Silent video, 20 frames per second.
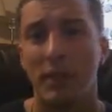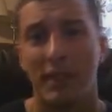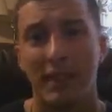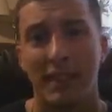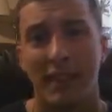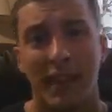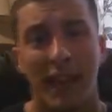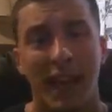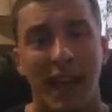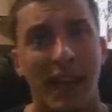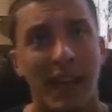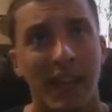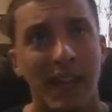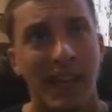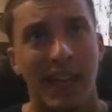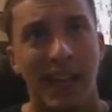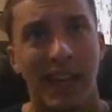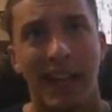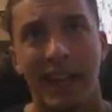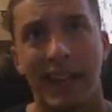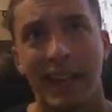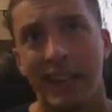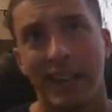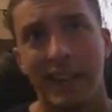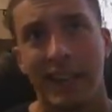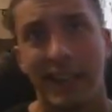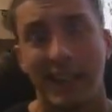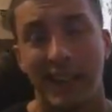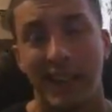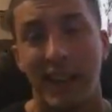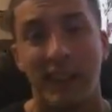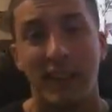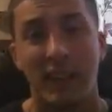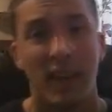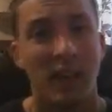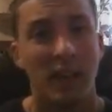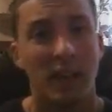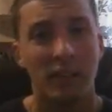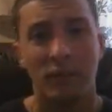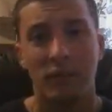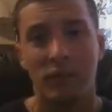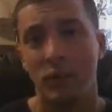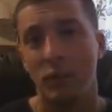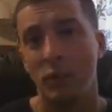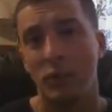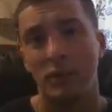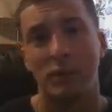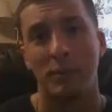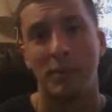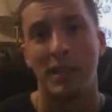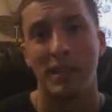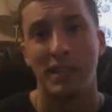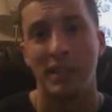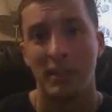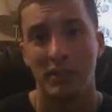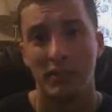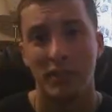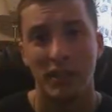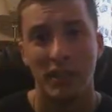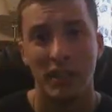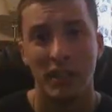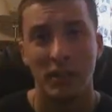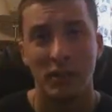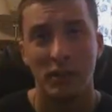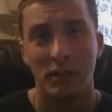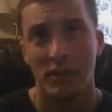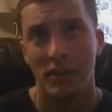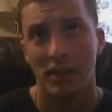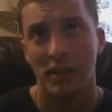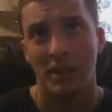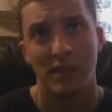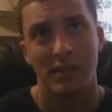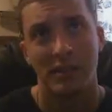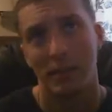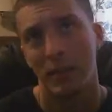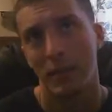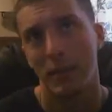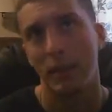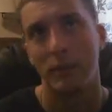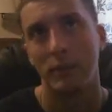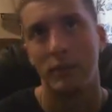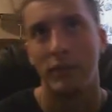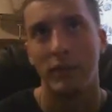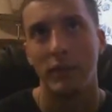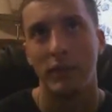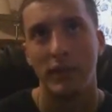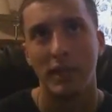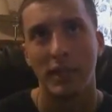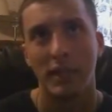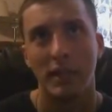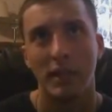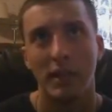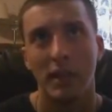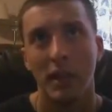like that, and I get like ten thousand views on my Gears videos, uh, sometimes fifteen,